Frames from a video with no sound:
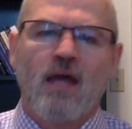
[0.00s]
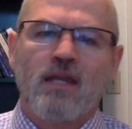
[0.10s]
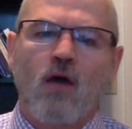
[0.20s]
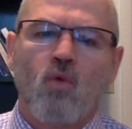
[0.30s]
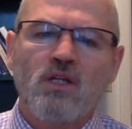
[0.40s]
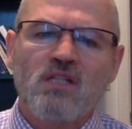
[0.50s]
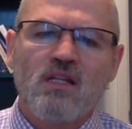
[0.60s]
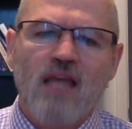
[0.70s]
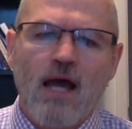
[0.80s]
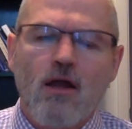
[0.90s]
Now, what did
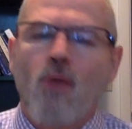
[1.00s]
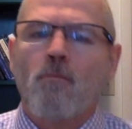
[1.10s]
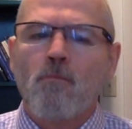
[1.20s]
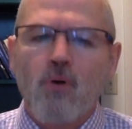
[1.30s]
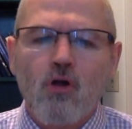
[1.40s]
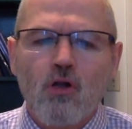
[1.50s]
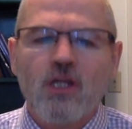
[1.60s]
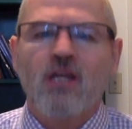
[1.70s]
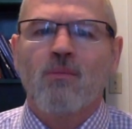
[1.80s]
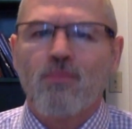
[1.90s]
that
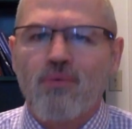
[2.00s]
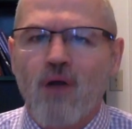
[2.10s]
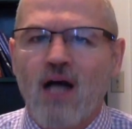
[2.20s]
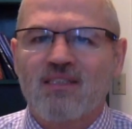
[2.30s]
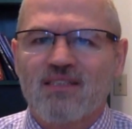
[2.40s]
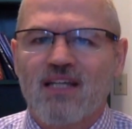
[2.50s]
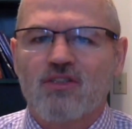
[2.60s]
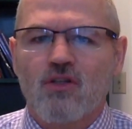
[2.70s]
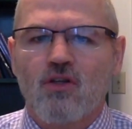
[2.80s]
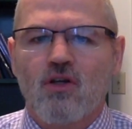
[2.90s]
pulling process
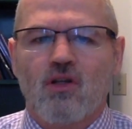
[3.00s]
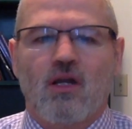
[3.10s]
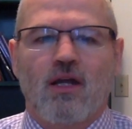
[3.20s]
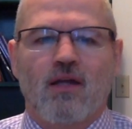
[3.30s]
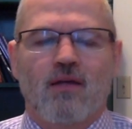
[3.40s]
look like?